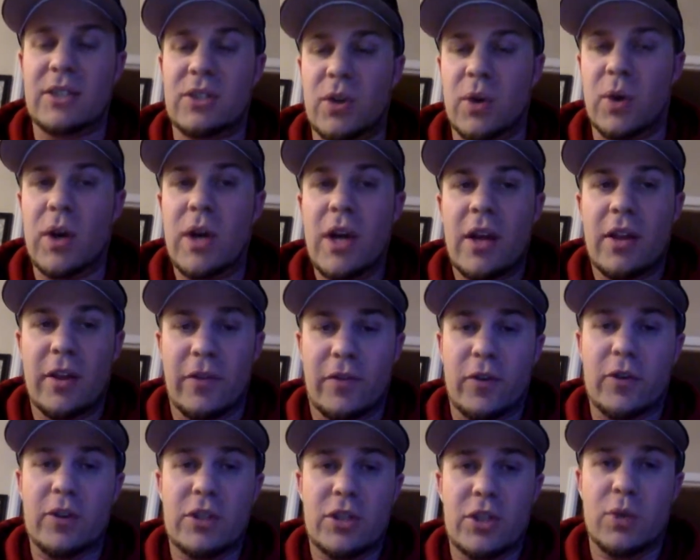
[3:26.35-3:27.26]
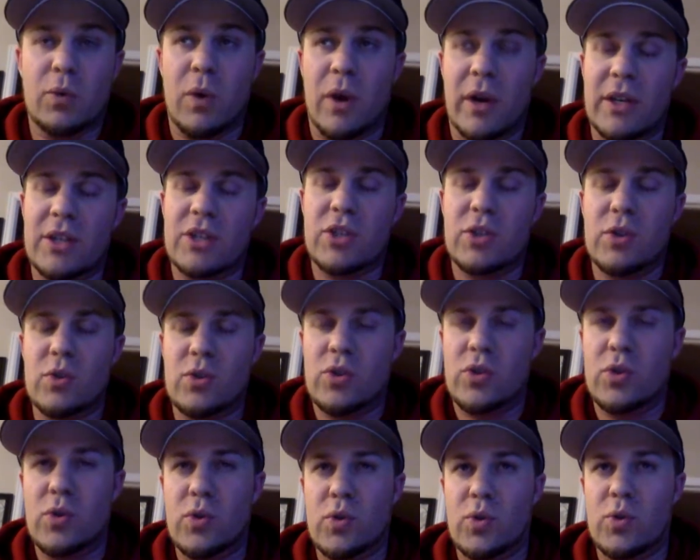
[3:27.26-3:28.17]
So the first two wanted you
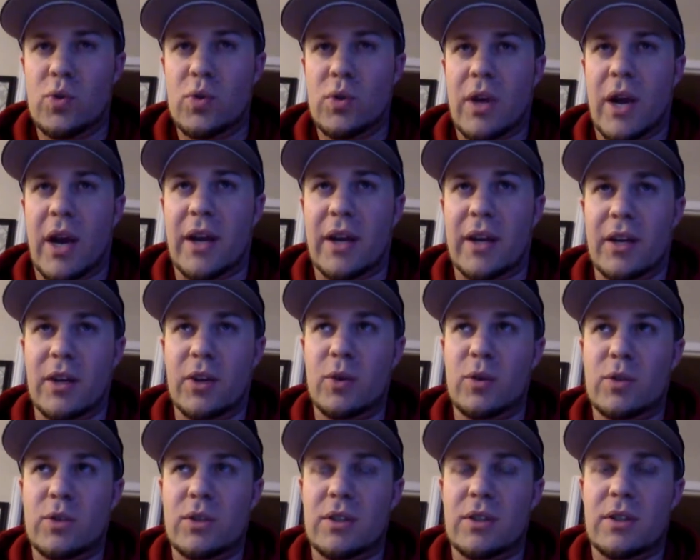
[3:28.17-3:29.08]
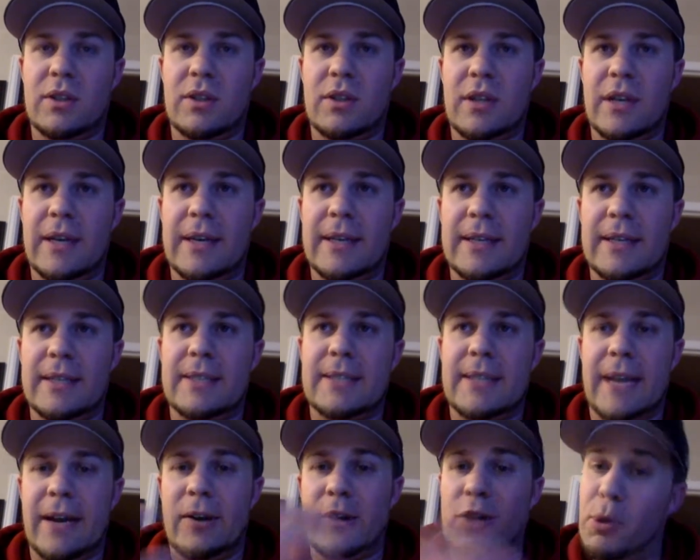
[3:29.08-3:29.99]
to kind of use the
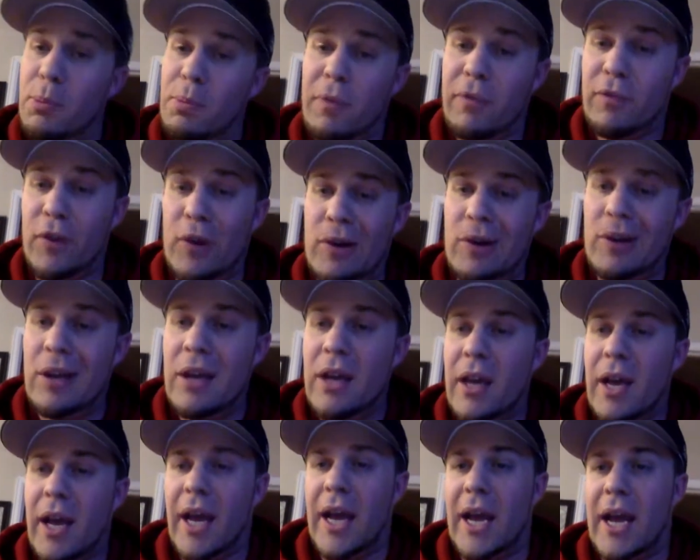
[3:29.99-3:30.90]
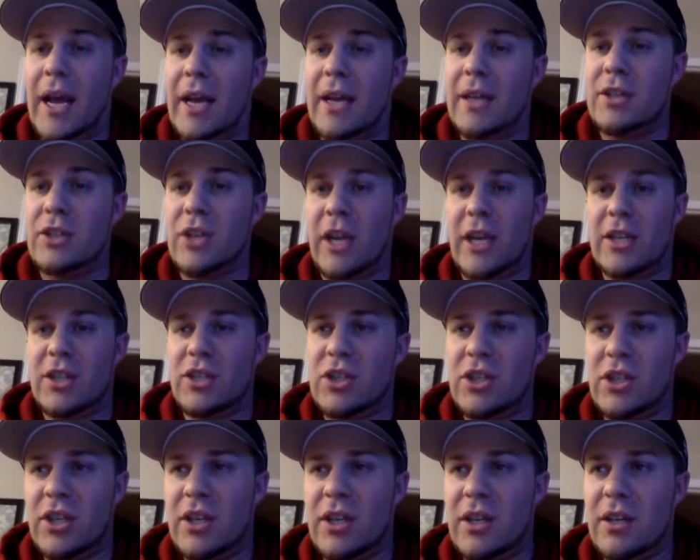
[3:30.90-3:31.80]
style you prefer and
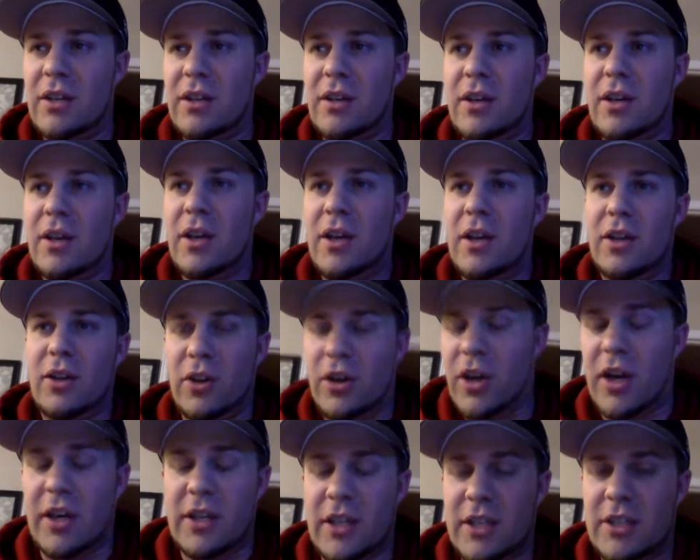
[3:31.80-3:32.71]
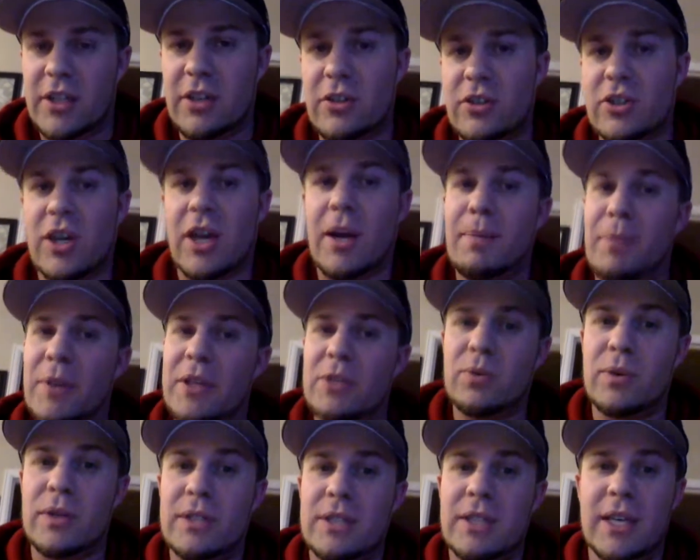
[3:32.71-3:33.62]
change your context of your job.
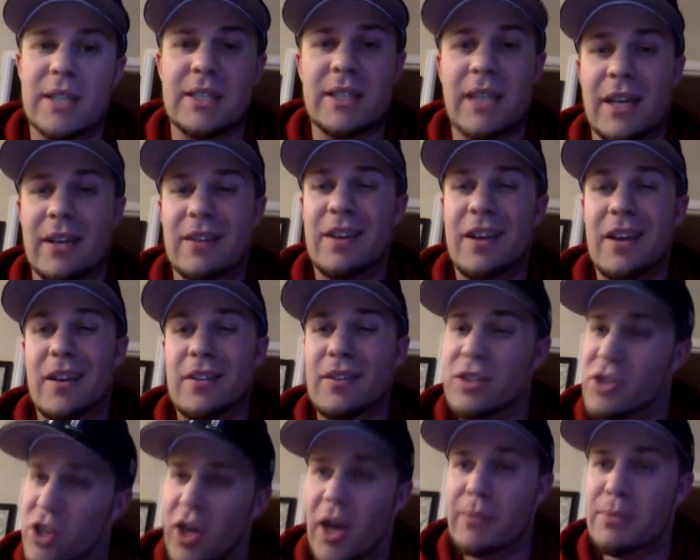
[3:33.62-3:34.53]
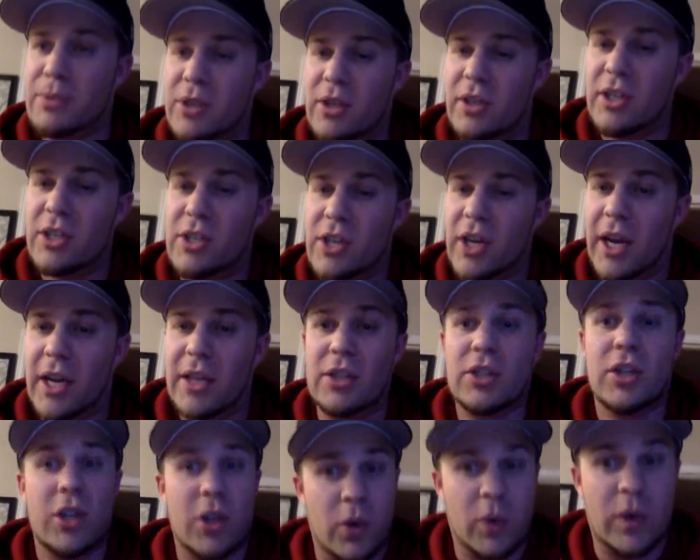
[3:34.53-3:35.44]
This one says that the job's going to
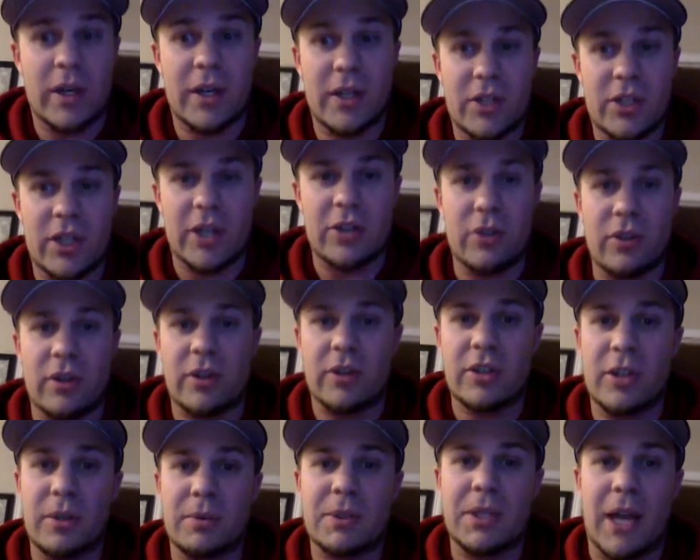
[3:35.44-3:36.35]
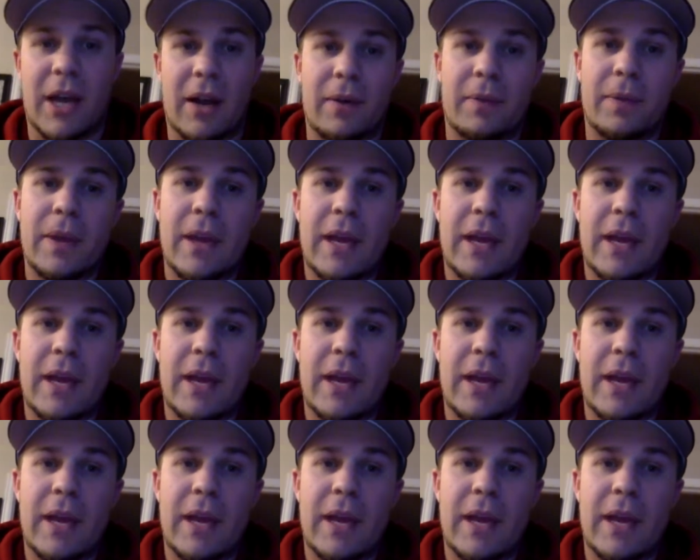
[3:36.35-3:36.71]
change, you need to change your leadership style.